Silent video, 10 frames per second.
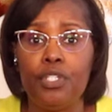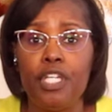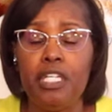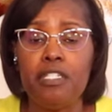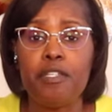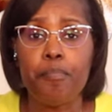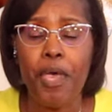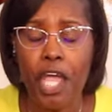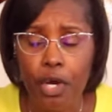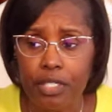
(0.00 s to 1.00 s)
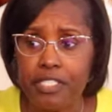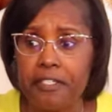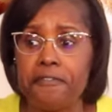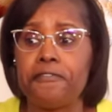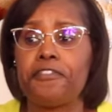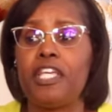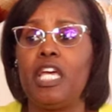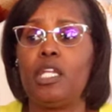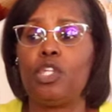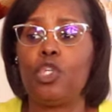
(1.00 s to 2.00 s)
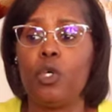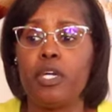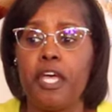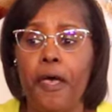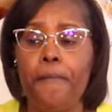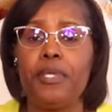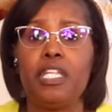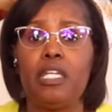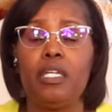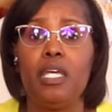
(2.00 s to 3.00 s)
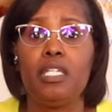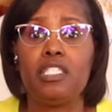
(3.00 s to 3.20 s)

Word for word: It is imperative that your company